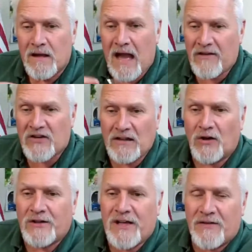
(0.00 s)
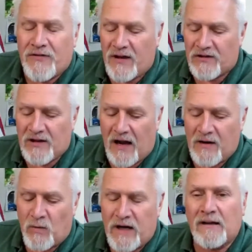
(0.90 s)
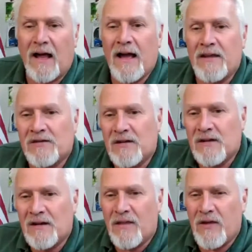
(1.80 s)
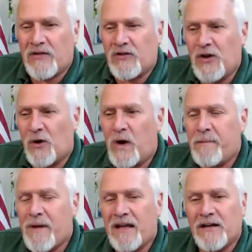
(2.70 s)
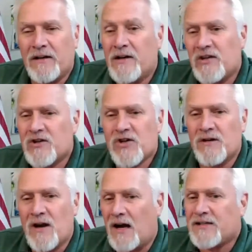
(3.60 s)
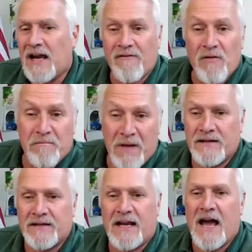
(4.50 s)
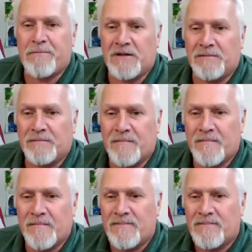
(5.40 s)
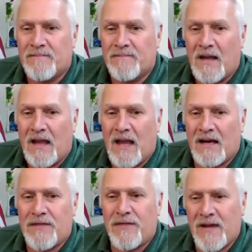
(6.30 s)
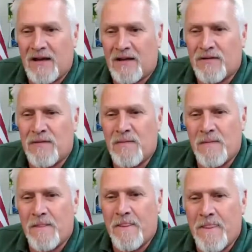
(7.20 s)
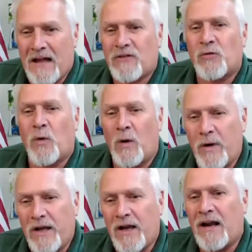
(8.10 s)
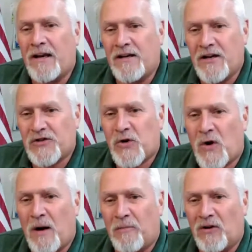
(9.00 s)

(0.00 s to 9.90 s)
As I looked at this, I realized this year we made a decision not to have a band captain. And I think that's where we got into trouble